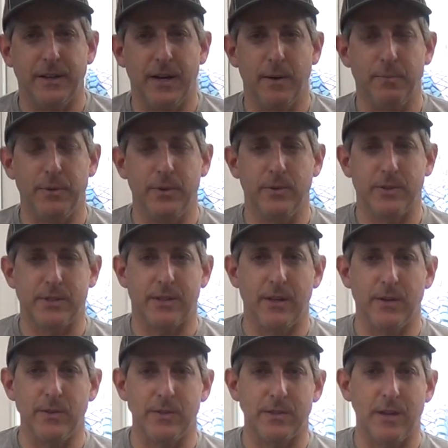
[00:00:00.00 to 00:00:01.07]
abuse,
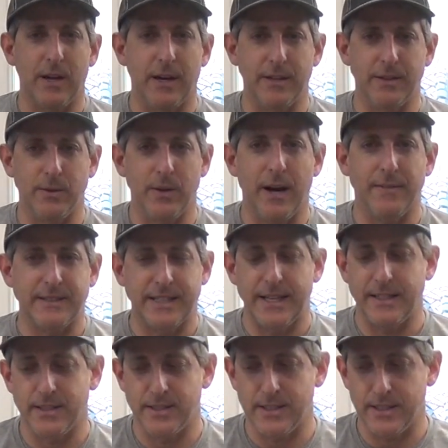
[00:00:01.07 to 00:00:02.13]
those do have a
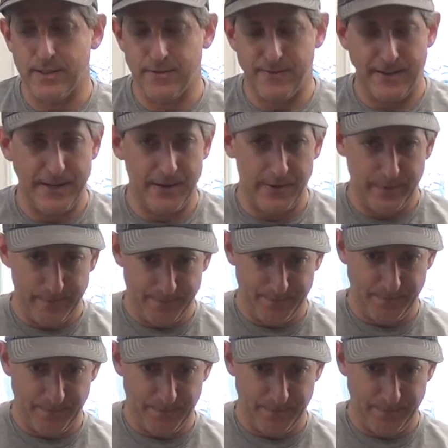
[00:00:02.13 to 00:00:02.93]
tendency to fail.